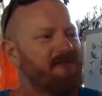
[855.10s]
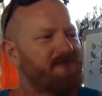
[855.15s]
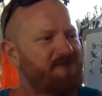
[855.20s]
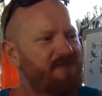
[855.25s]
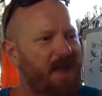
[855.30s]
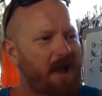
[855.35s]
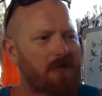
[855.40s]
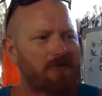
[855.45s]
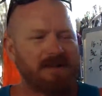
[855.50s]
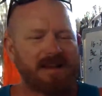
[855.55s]

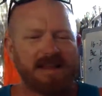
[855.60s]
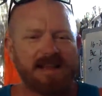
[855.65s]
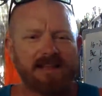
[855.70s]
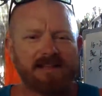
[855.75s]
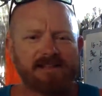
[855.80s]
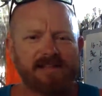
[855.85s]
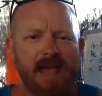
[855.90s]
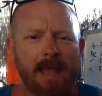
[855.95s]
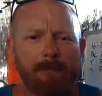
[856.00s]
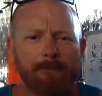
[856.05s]
very
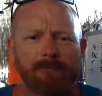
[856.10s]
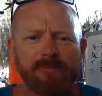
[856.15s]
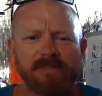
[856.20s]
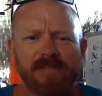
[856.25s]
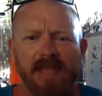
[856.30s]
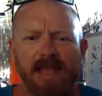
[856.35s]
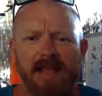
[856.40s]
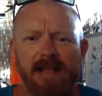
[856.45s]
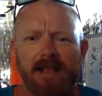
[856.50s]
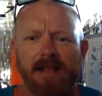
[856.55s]

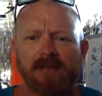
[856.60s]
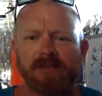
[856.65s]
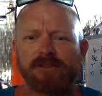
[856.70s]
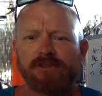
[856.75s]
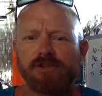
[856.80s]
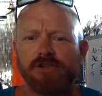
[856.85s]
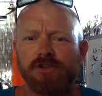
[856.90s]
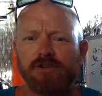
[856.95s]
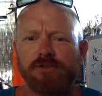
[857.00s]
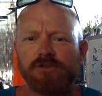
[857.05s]
tempting
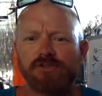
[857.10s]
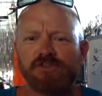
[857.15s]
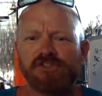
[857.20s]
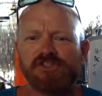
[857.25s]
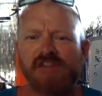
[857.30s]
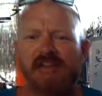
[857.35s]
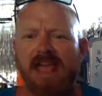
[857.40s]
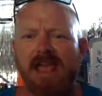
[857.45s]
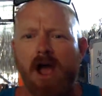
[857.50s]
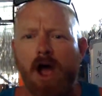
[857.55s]
to
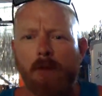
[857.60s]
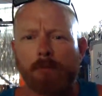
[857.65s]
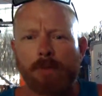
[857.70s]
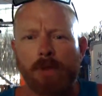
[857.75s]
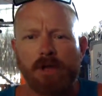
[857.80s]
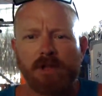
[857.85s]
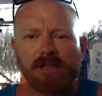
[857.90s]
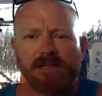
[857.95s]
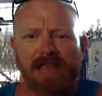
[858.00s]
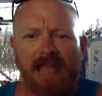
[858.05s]
stay up
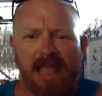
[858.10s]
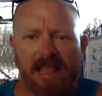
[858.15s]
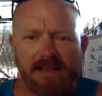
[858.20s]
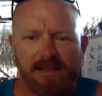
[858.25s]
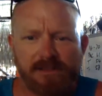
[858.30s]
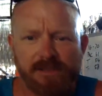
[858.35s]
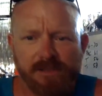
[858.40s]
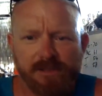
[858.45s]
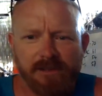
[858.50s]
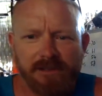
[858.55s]

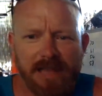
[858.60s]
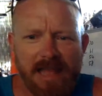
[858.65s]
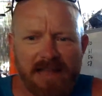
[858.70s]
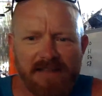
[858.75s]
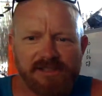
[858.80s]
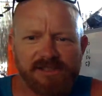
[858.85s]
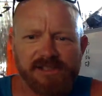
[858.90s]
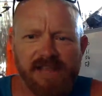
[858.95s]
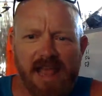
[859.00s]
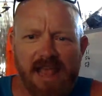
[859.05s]
late,
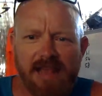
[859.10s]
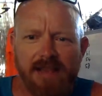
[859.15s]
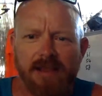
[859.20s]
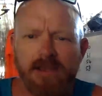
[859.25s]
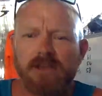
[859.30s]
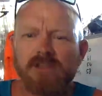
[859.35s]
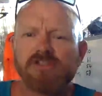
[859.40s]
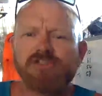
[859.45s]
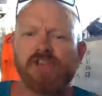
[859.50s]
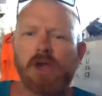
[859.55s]
let's say.
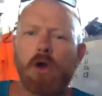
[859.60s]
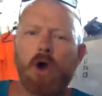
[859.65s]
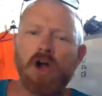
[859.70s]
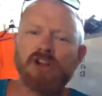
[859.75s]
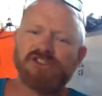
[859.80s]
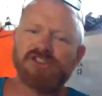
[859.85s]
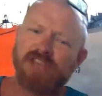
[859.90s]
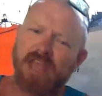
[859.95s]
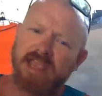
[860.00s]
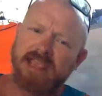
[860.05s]
So
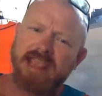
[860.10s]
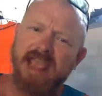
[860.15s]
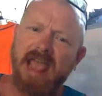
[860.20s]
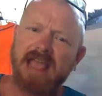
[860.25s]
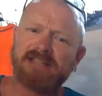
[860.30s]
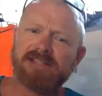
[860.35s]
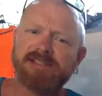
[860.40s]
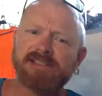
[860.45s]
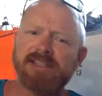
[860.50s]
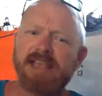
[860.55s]
I'd say
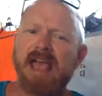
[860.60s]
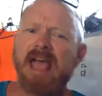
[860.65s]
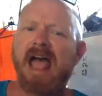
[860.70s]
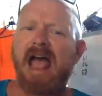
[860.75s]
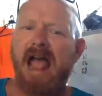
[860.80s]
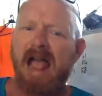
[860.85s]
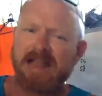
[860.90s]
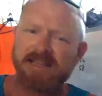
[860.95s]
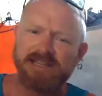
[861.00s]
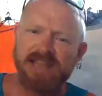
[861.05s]
yes
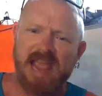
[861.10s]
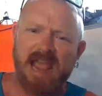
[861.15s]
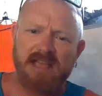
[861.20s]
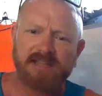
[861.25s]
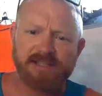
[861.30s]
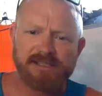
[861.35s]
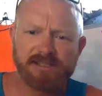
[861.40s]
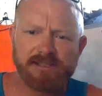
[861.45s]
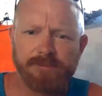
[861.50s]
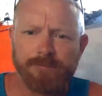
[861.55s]
and
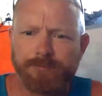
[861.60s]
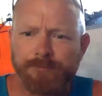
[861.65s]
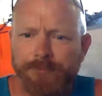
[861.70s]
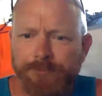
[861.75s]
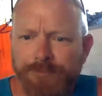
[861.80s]
yes.